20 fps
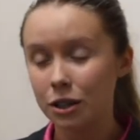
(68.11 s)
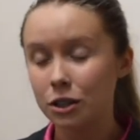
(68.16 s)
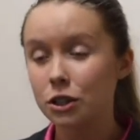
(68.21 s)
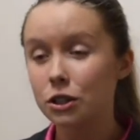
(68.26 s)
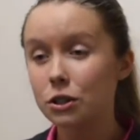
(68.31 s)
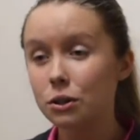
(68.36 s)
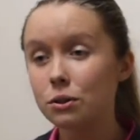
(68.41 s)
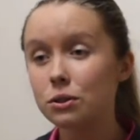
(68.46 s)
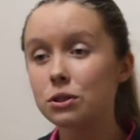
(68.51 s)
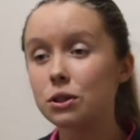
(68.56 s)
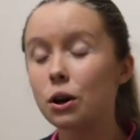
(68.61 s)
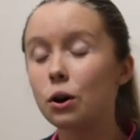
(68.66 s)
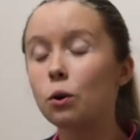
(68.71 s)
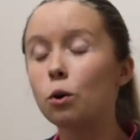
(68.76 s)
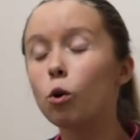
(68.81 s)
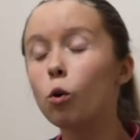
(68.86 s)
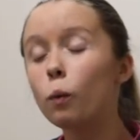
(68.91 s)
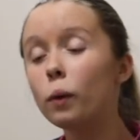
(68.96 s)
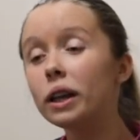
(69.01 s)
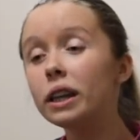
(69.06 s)
To do
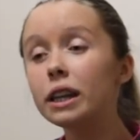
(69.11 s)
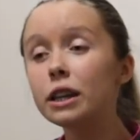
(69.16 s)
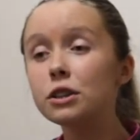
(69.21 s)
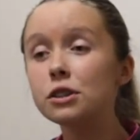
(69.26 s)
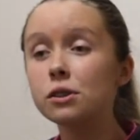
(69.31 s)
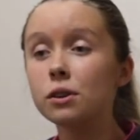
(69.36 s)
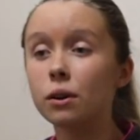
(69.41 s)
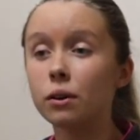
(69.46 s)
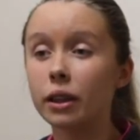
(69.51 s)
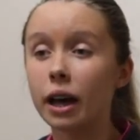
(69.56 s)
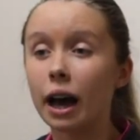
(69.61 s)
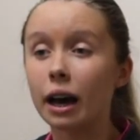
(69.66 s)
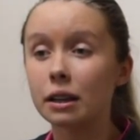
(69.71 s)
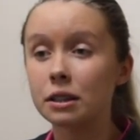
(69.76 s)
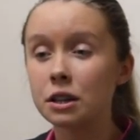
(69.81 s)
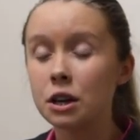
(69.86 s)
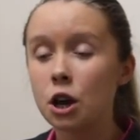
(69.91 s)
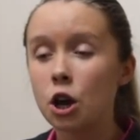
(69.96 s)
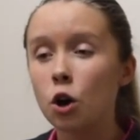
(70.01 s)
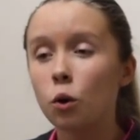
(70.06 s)
so, we need to know
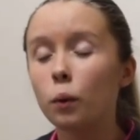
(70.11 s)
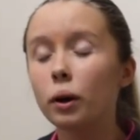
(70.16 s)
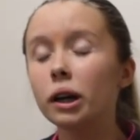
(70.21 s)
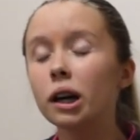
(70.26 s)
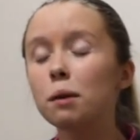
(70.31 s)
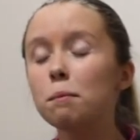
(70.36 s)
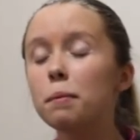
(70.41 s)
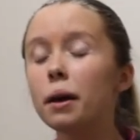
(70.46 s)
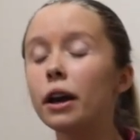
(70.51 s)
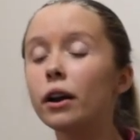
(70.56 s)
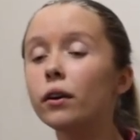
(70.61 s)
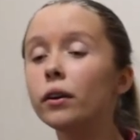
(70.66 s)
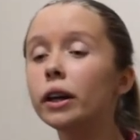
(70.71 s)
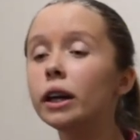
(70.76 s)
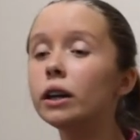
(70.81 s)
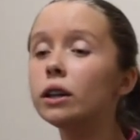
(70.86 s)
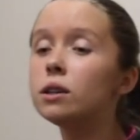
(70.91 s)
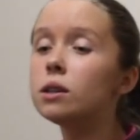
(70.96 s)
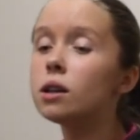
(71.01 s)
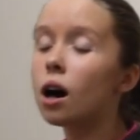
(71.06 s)
that when
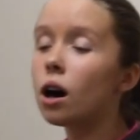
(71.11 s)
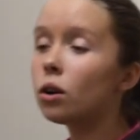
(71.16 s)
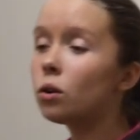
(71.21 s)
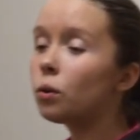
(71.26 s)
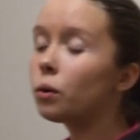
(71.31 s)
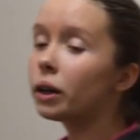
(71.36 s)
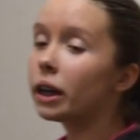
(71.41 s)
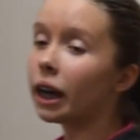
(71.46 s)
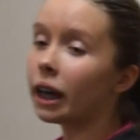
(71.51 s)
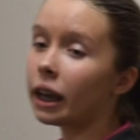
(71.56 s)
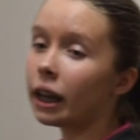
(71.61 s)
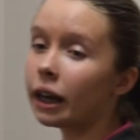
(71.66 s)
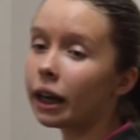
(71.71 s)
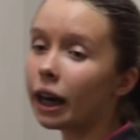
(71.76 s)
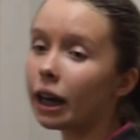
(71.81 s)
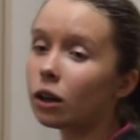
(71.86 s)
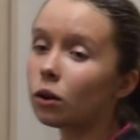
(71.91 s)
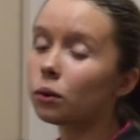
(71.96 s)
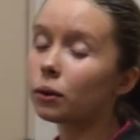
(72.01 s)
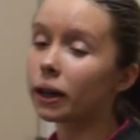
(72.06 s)
comparing
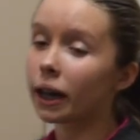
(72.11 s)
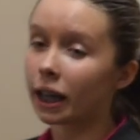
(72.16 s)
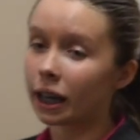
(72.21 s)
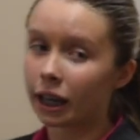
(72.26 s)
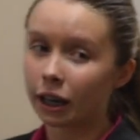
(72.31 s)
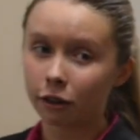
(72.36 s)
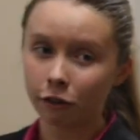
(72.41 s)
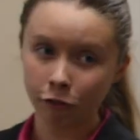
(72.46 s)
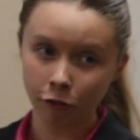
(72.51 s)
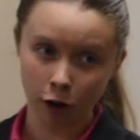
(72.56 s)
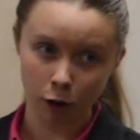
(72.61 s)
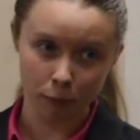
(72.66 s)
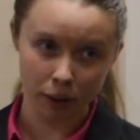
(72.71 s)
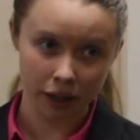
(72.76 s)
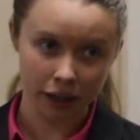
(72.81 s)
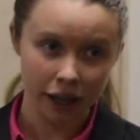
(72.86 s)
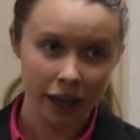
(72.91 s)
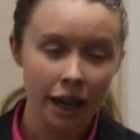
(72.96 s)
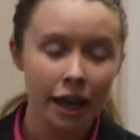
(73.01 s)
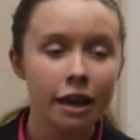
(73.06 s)
non-organic and organic
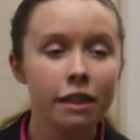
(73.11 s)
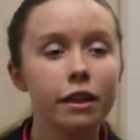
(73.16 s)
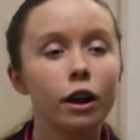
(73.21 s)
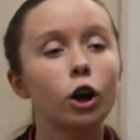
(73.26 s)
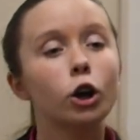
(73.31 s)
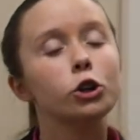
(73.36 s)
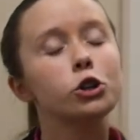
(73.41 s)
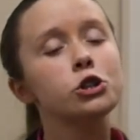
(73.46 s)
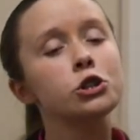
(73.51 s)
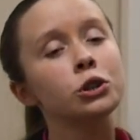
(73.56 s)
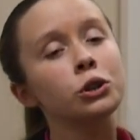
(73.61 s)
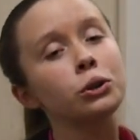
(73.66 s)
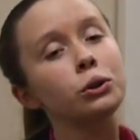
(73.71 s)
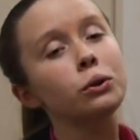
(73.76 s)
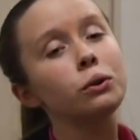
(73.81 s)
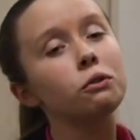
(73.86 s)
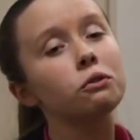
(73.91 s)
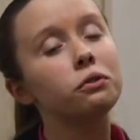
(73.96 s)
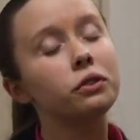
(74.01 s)
farming, there are two